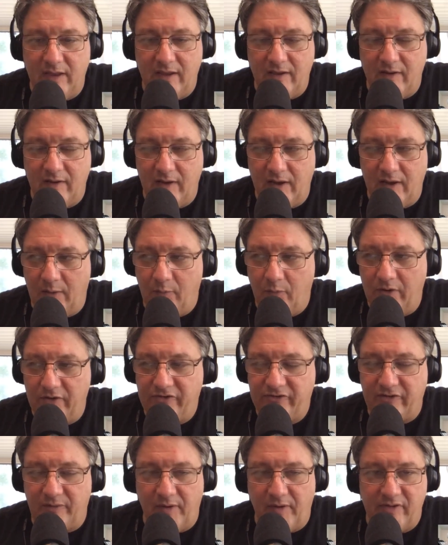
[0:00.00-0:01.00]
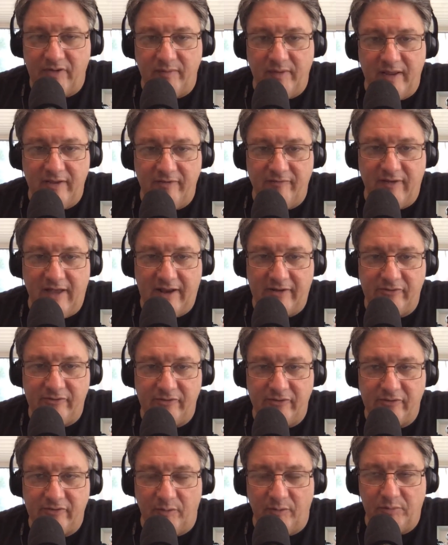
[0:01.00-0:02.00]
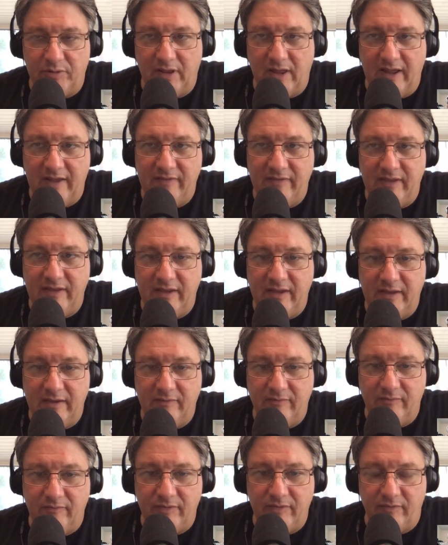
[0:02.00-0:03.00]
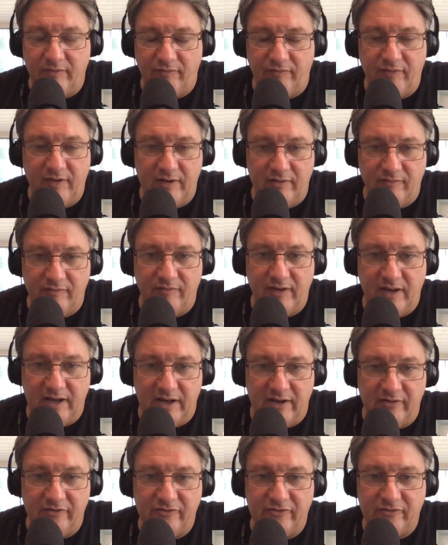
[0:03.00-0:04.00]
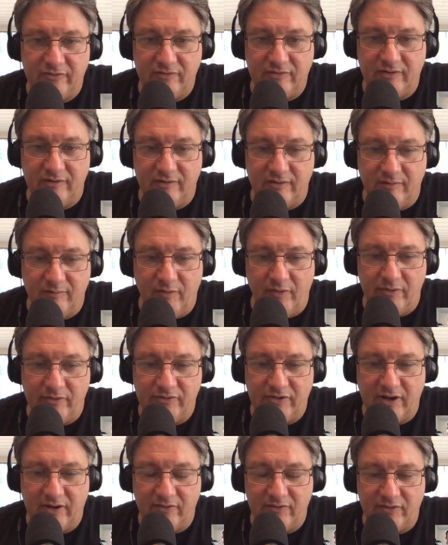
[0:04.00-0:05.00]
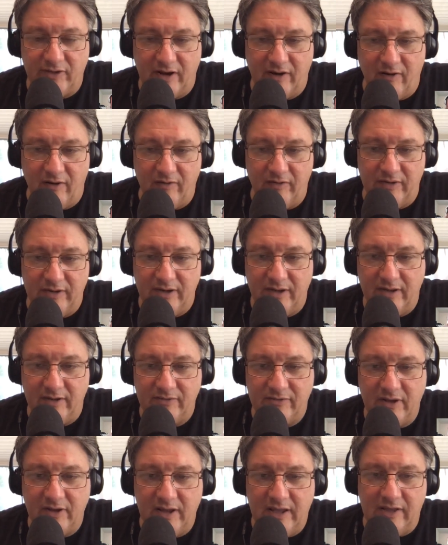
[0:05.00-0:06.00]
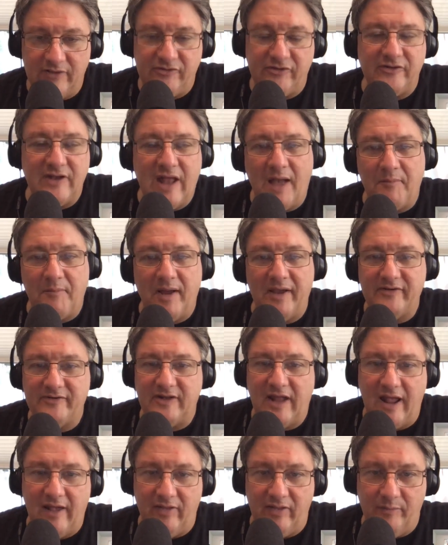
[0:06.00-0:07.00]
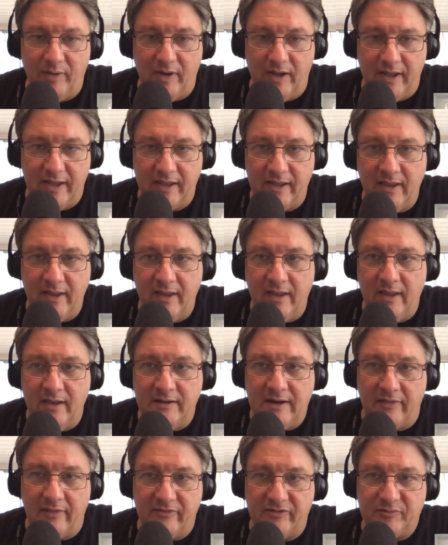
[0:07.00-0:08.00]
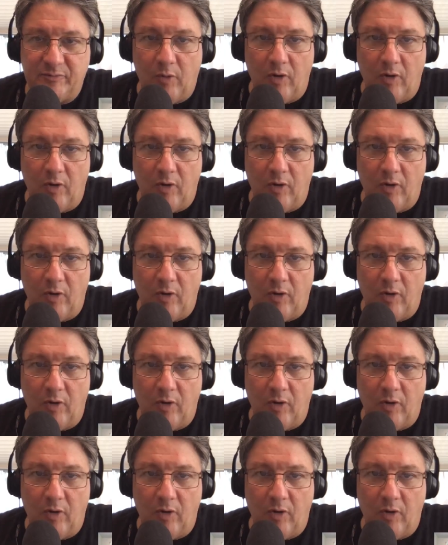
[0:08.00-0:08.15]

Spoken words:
I wish some other manufacturers applied the fit and finish to the motorcycles like Harley does. It's just not my style of bike. Now the sport